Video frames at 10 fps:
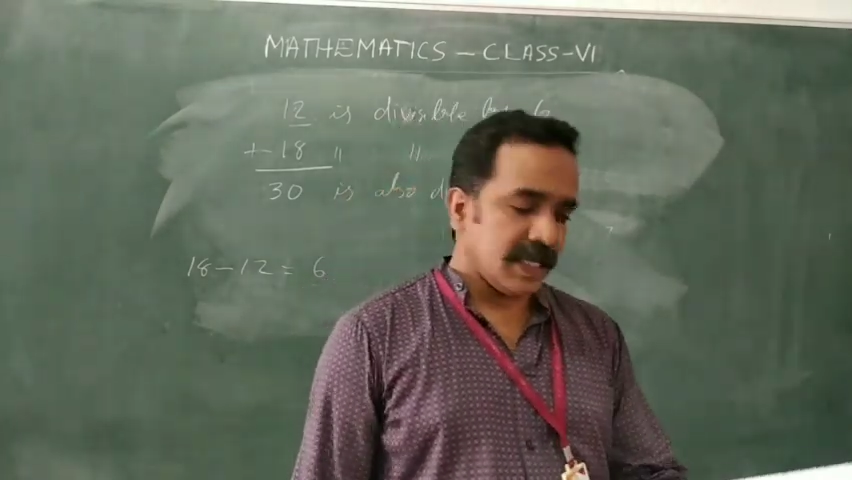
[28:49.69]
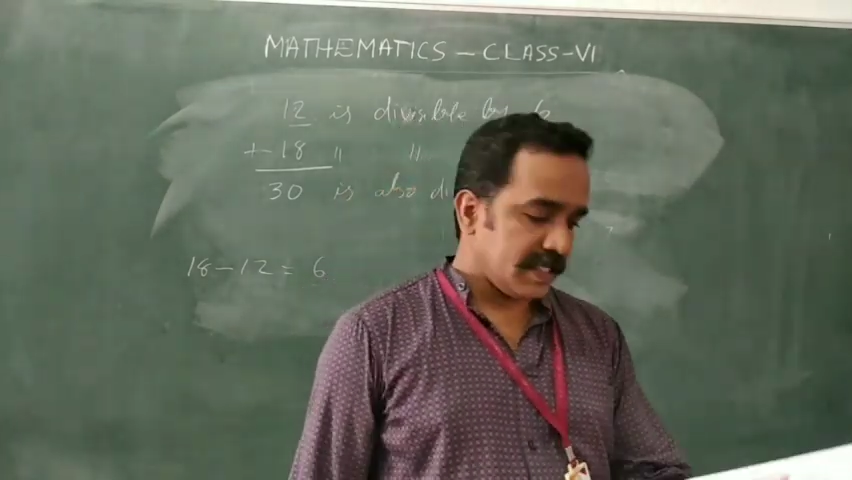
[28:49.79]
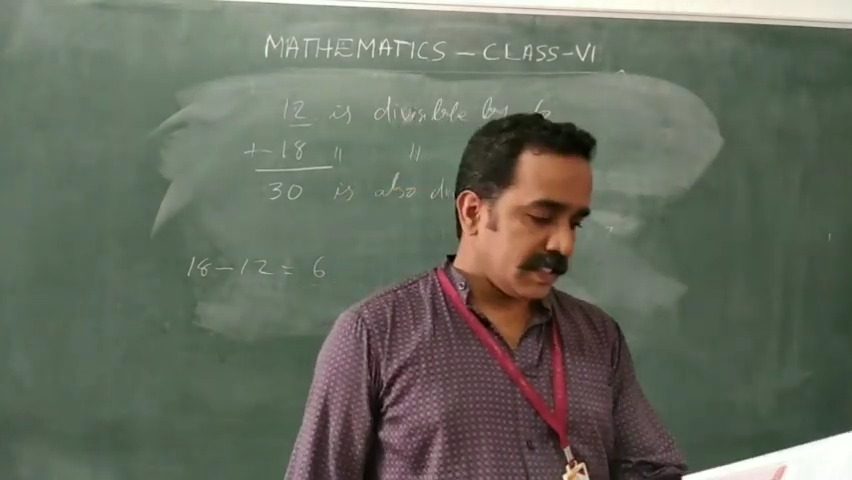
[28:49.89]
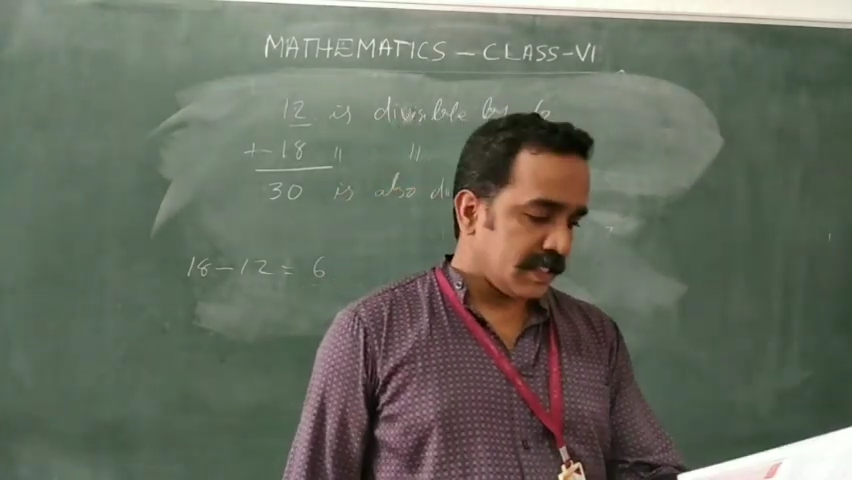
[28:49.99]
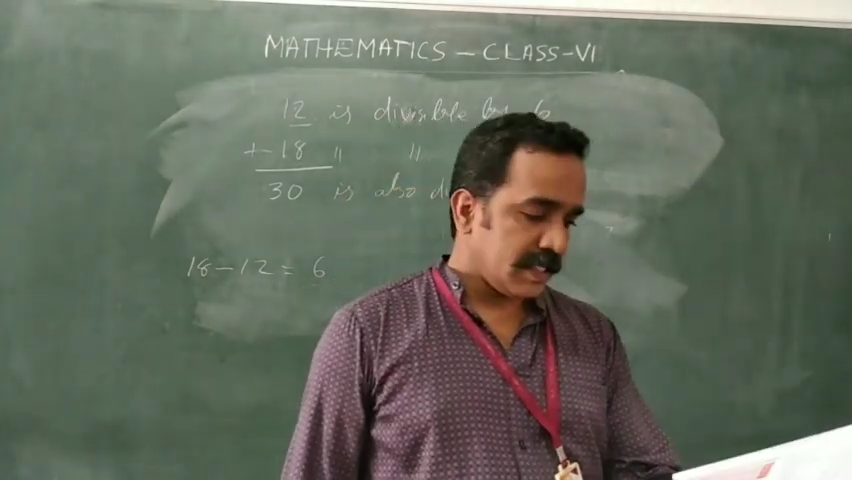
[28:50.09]

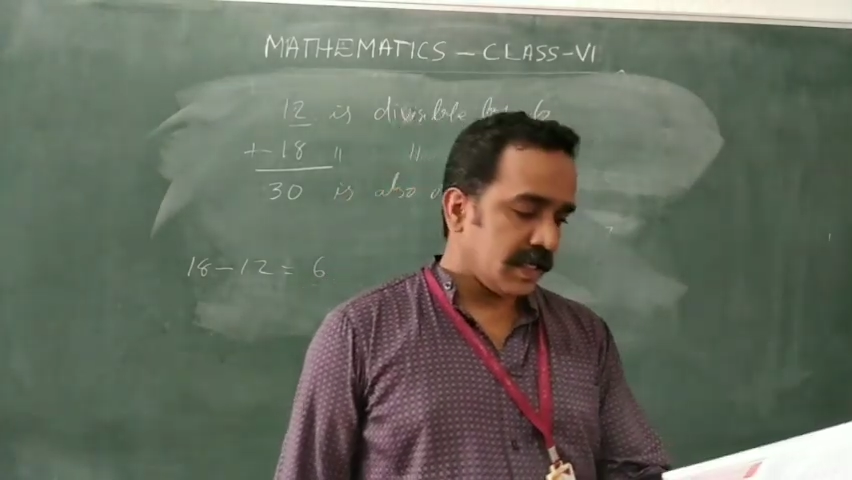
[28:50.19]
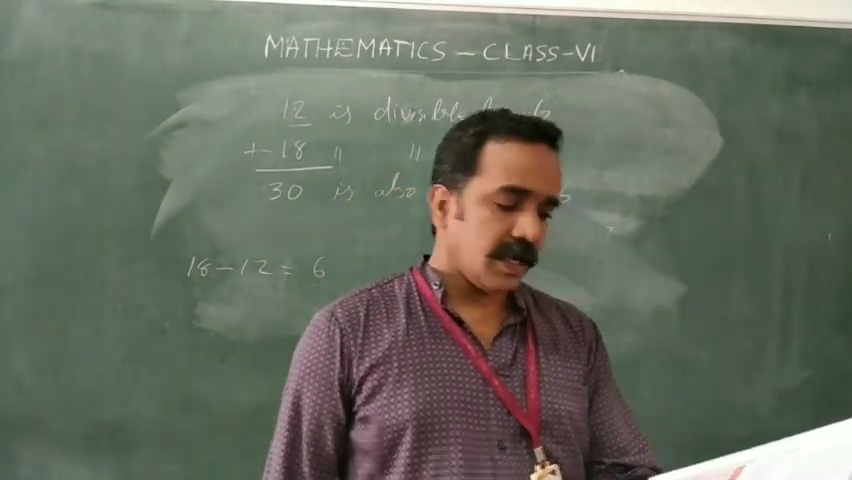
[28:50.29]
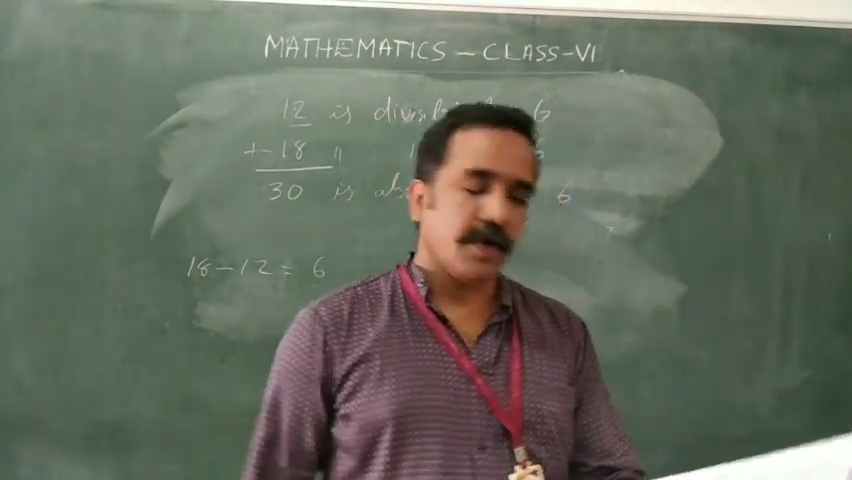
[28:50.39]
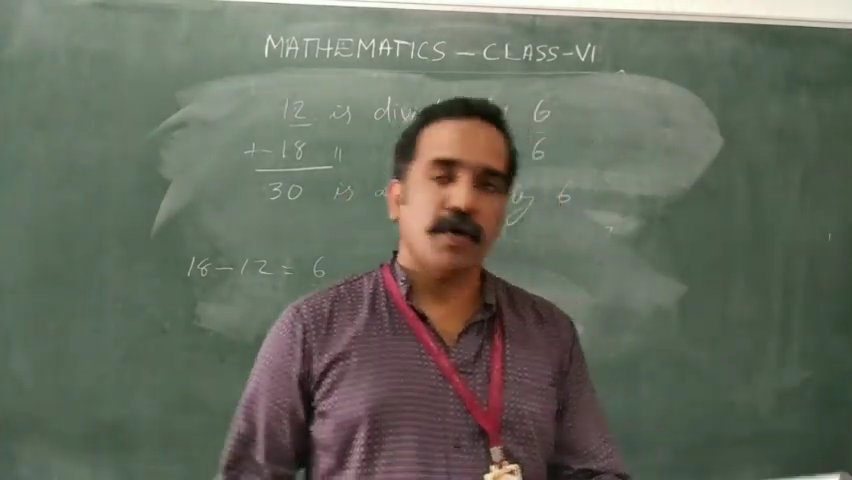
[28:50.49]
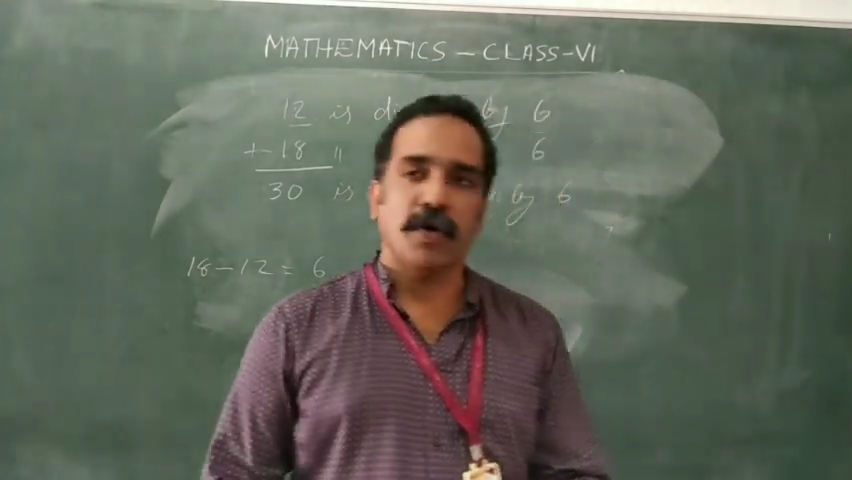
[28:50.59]
as
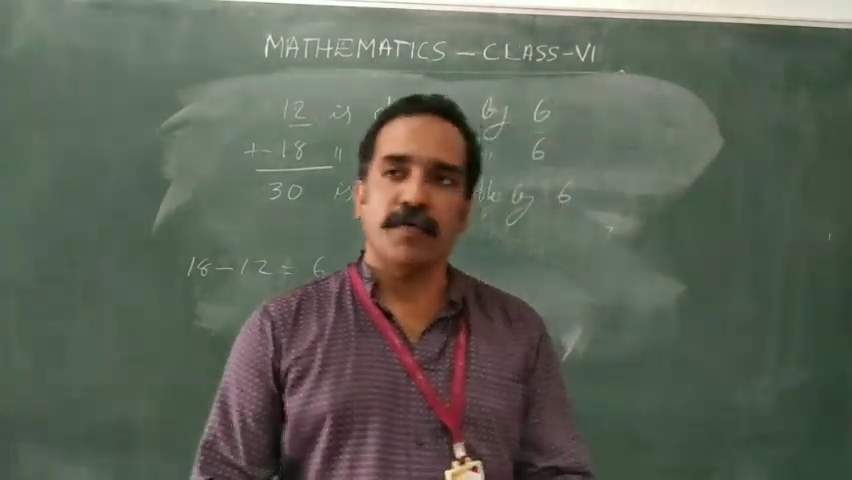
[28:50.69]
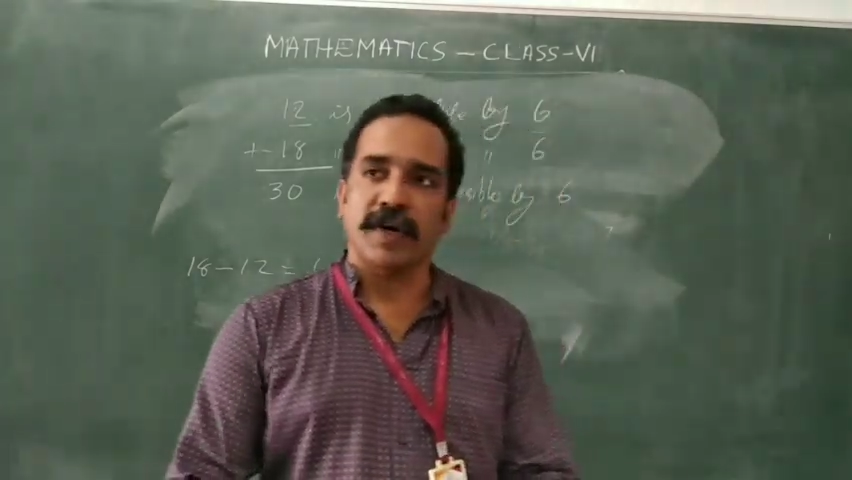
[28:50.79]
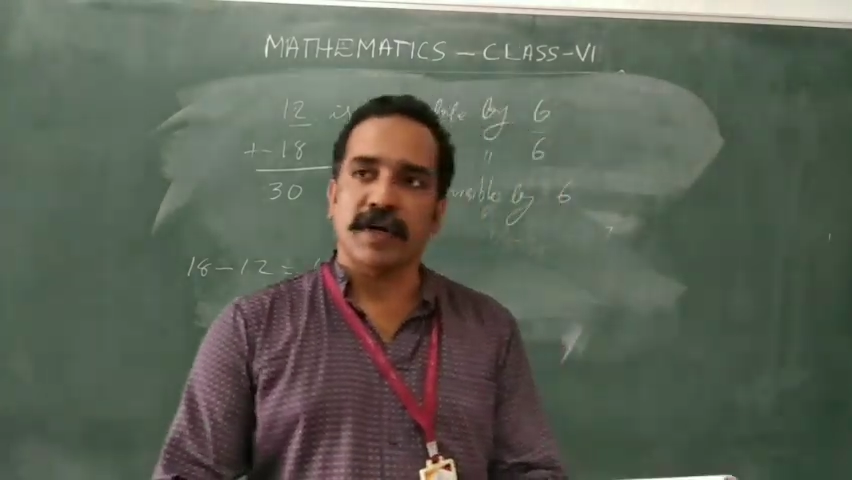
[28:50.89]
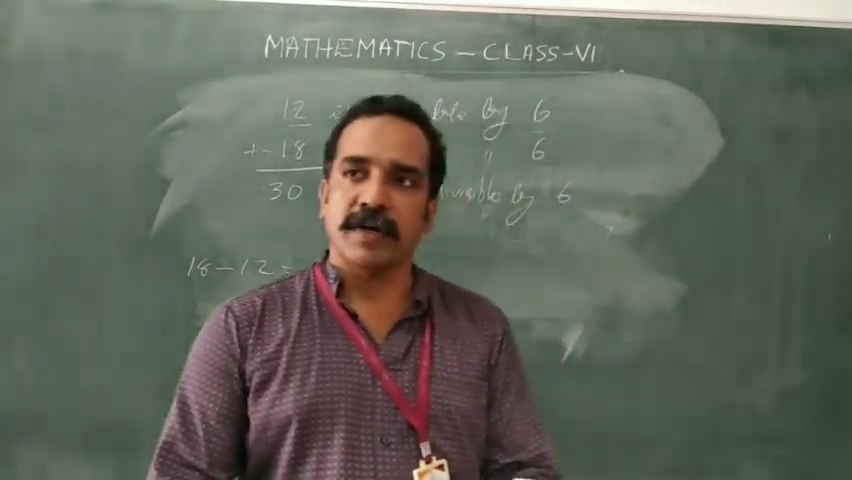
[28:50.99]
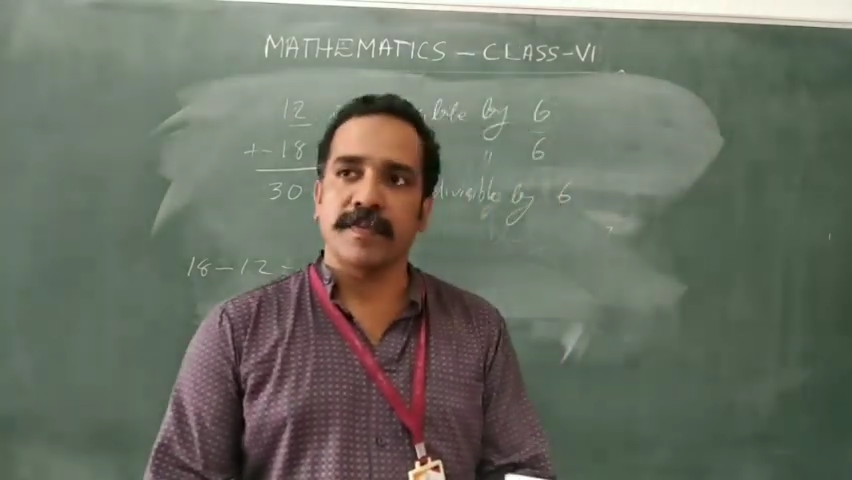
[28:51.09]

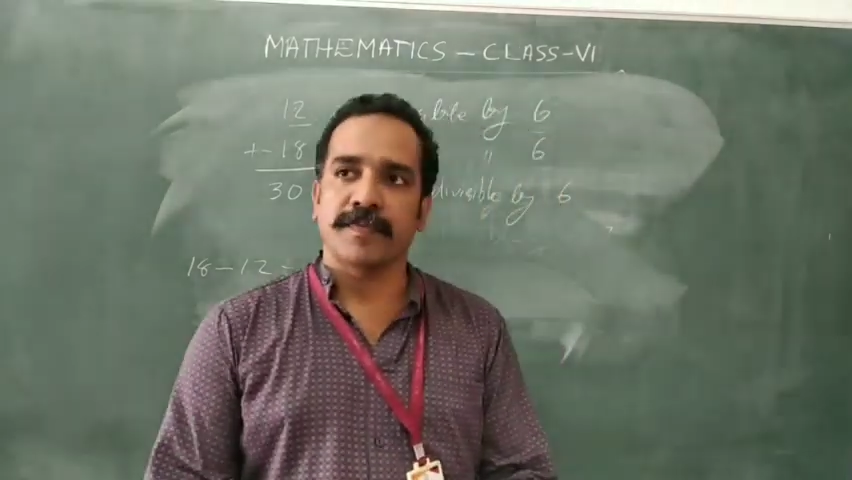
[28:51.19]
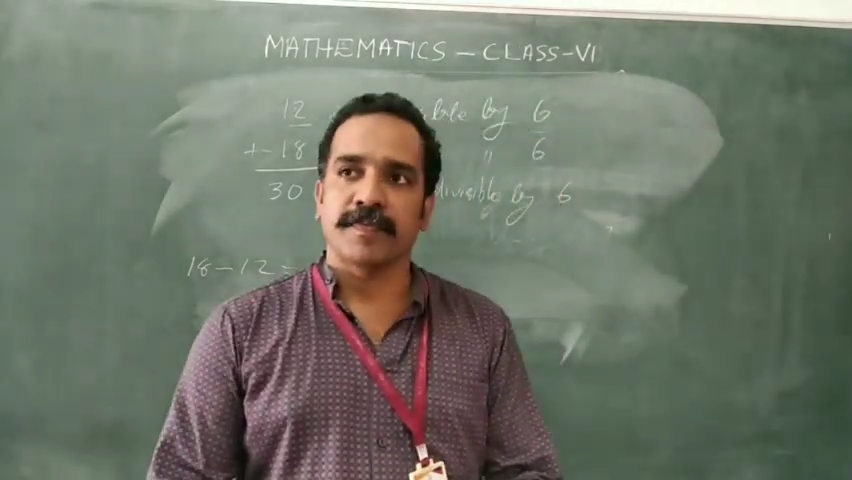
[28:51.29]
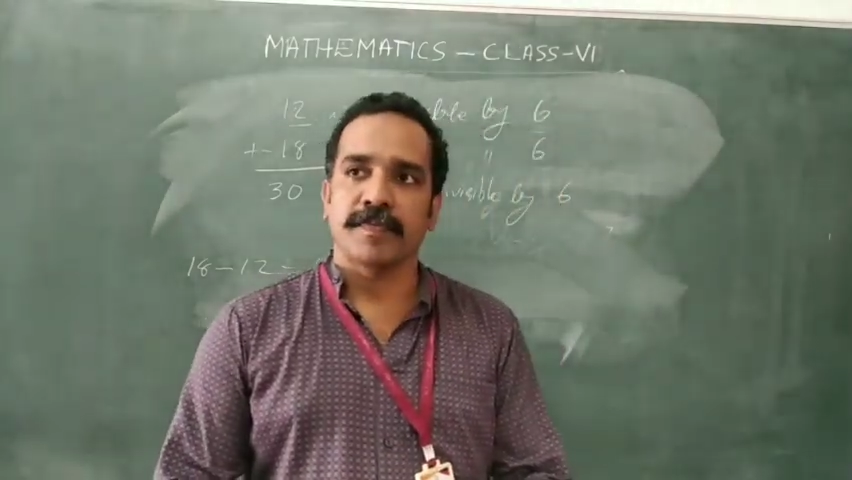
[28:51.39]
homework.